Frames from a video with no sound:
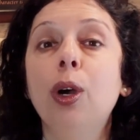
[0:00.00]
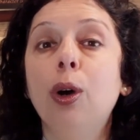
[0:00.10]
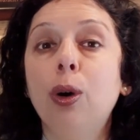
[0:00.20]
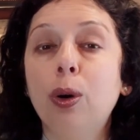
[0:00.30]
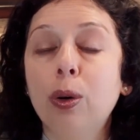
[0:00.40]

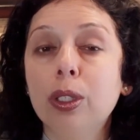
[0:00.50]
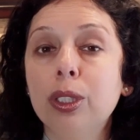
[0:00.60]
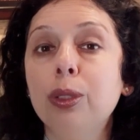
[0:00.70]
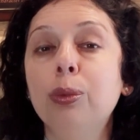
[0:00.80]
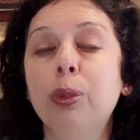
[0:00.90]
Or
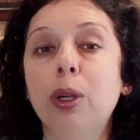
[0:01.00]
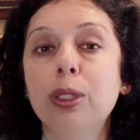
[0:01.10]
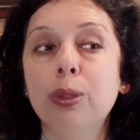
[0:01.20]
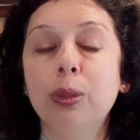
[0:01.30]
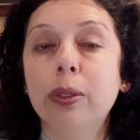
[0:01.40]
you want
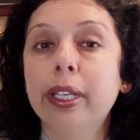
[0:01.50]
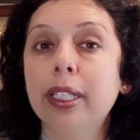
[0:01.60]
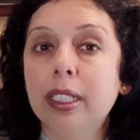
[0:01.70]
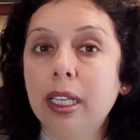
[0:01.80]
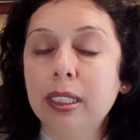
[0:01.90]
to create
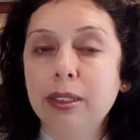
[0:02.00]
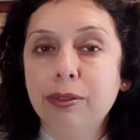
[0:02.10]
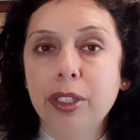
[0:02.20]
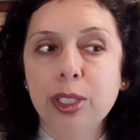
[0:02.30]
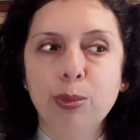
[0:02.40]
another
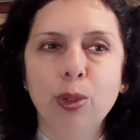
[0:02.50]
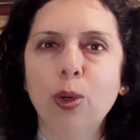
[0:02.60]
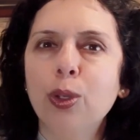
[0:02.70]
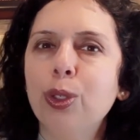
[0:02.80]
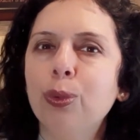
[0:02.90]
Facebook?
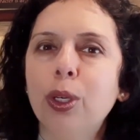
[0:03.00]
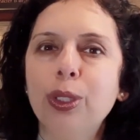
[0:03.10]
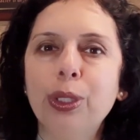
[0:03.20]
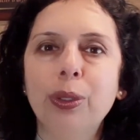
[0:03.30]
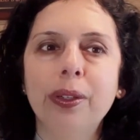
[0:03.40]
Or you want
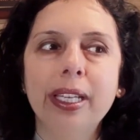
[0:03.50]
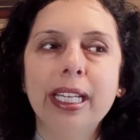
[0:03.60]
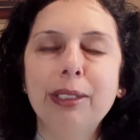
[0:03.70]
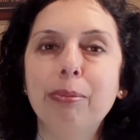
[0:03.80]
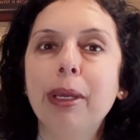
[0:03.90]
to
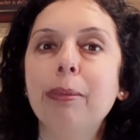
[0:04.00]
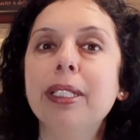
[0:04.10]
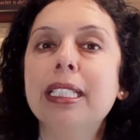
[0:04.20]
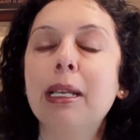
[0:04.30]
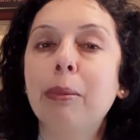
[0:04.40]
create maybe
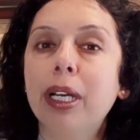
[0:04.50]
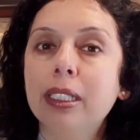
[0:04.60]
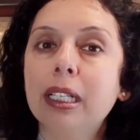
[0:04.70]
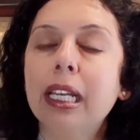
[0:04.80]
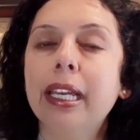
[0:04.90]
some
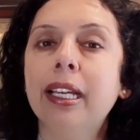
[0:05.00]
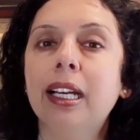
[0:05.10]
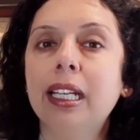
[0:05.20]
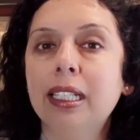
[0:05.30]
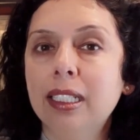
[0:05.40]
other
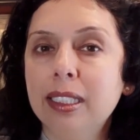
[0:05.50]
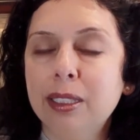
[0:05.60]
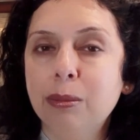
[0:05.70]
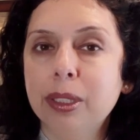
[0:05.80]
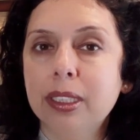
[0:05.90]
AI
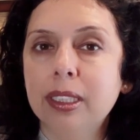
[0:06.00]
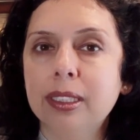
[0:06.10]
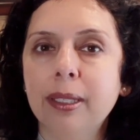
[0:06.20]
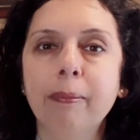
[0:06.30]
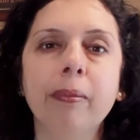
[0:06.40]
related
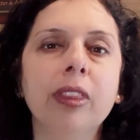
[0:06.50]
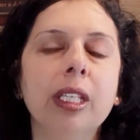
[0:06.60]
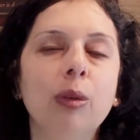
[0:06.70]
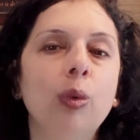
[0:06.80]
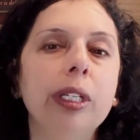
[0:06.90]
business?
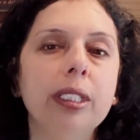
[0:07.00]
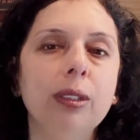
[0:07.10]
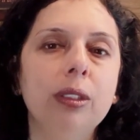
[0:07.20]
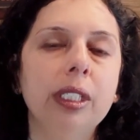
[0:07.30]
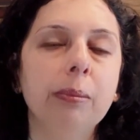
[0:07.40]
What is
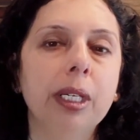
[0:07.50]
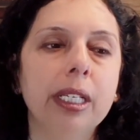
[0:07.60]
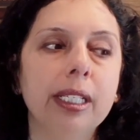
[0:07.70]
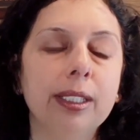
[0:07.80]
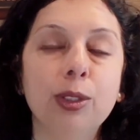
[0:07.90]
your dream
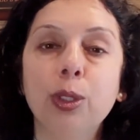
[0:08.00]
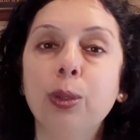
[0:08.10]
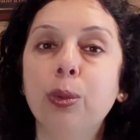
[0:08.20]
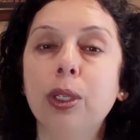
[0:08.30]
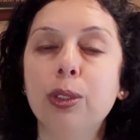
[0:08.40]
career? Do you
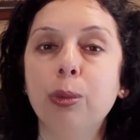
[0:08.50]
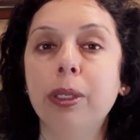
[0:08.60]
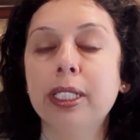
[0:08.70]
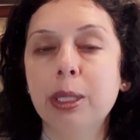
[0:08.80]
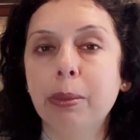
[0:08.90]
want to be
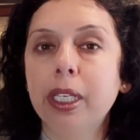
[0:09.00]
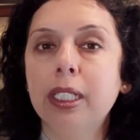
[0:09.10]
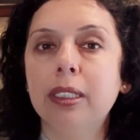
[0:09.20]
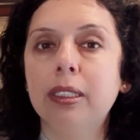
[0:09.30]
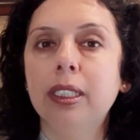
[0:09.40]
a
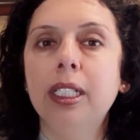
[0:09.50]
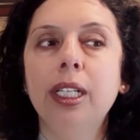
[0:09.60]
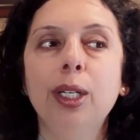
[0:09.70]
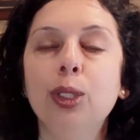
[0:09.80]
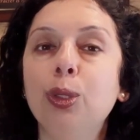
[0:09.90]
speaker?
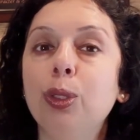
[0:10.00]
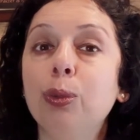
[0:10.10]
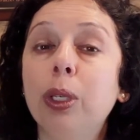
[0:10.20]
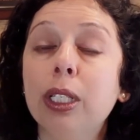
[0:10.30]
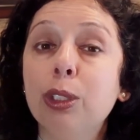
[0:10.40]
Do you
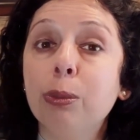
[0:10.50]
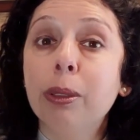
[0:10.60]
want to be